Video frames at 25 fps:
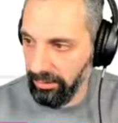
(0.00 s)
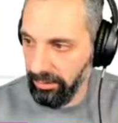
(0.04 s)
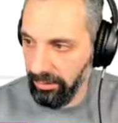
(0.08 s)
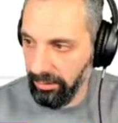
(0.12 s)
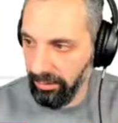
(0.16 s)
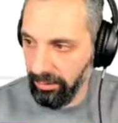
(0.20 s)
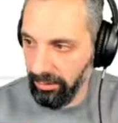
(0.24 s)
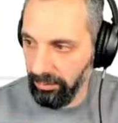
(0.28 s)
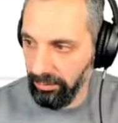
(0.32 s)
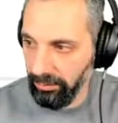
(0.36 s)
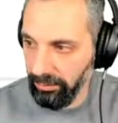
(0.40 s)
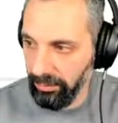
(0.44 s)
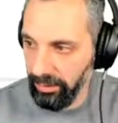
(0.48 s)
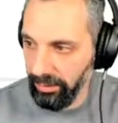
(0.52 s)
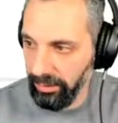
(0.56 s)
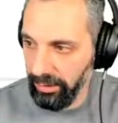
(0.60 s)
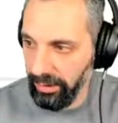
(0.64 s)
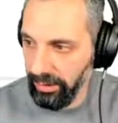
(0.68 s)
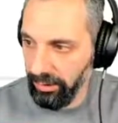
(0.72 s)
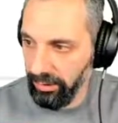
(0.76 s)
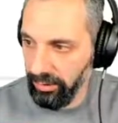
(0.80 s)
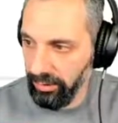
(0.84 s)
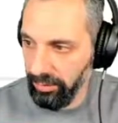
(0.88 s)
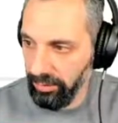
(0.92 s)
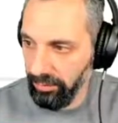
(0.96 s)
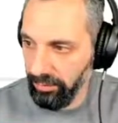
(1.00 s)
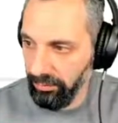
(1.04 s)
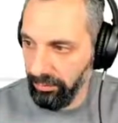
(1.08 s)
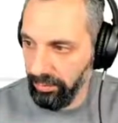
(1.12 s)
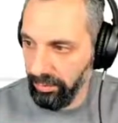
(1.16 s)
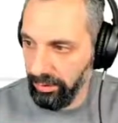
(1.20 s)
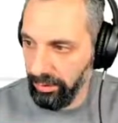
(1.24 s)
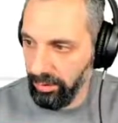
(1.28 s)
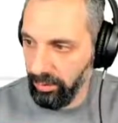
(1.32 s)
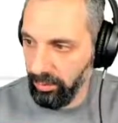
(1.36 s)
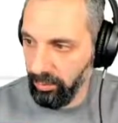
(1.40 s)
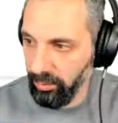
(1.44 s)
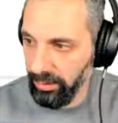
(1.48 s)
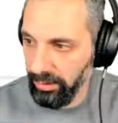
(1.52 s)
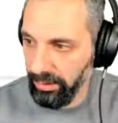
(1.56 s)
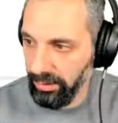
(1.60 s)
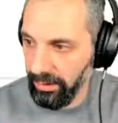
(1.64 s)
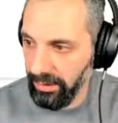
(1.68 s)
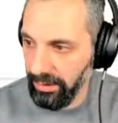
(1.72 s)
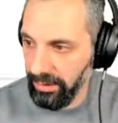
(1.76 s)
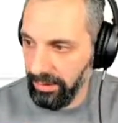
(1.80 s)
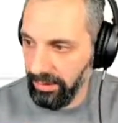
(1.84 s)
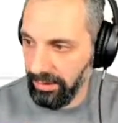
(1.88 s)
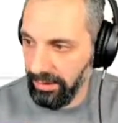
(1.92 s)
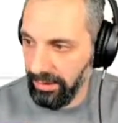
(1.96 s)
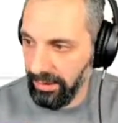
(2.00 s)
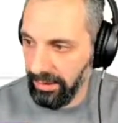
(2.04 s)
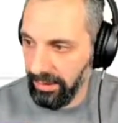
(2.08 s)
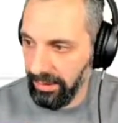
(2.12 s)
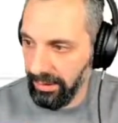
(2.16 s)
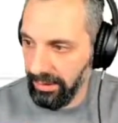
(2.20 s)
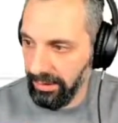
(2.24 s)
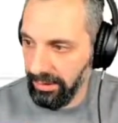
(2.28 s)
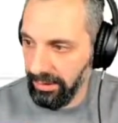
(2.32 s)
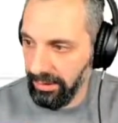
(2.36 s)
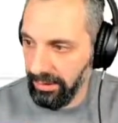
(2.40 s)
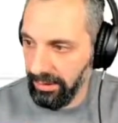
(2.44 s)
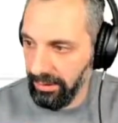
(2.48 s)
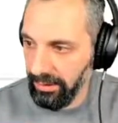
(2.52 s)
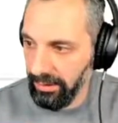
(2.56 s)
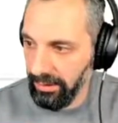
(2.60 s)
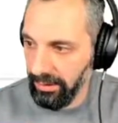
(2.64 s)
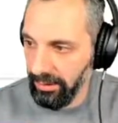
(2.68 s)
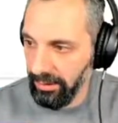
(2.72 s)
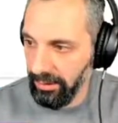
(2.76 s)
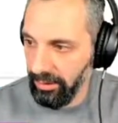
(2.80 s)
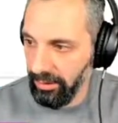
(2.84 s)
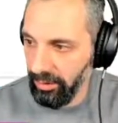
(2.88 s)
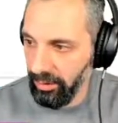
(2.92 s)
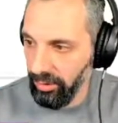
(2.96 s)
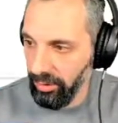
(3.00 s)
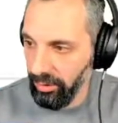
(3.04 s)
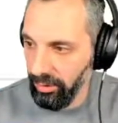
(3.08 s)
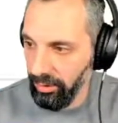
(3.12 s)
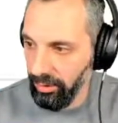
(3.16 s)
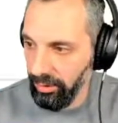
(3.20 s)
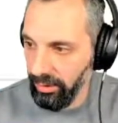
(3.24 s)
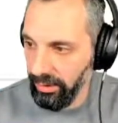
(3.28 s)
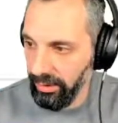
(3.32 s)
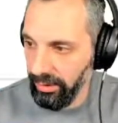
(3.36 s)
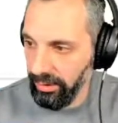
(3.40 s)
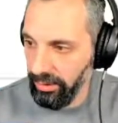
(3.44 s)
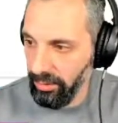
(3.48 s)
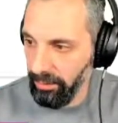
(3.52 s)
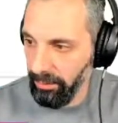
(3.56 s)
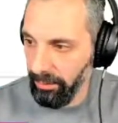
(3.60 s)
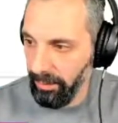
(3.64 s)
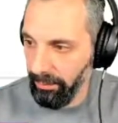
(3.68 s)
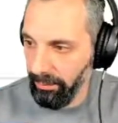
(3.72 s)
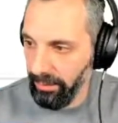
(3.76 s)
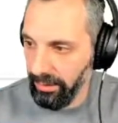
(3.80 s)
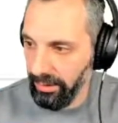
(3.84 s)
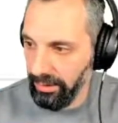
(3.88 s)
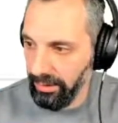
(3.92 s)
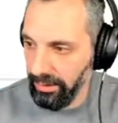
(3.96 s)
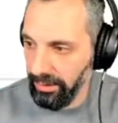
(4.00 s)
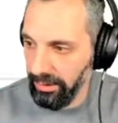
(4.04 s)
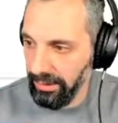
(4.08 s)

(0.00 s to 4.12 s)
Although we don't need to for this one. Assigned. No owners, no members.